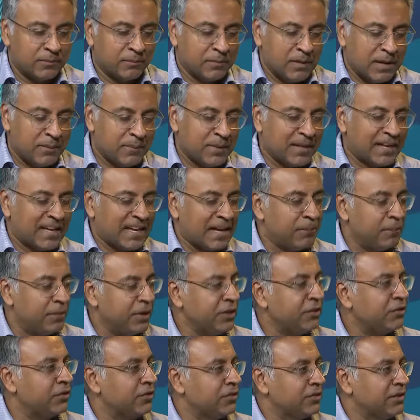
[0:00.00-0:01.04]
big
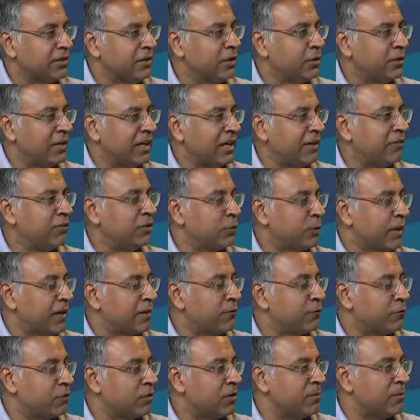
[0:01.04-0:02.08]
ambition. You don't have to aim
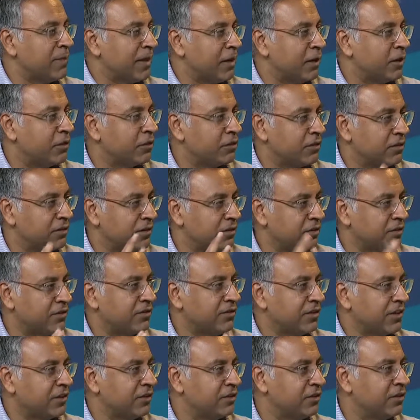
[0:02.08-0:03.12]
for a marathon and just
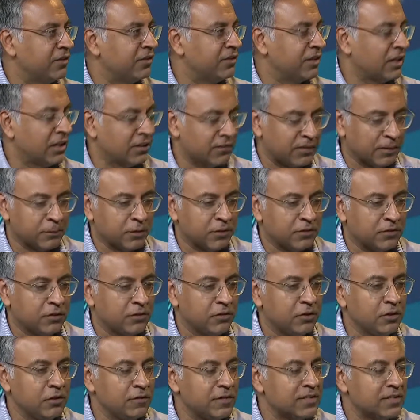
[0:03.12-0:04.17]
think to yourself, I'm going to do this.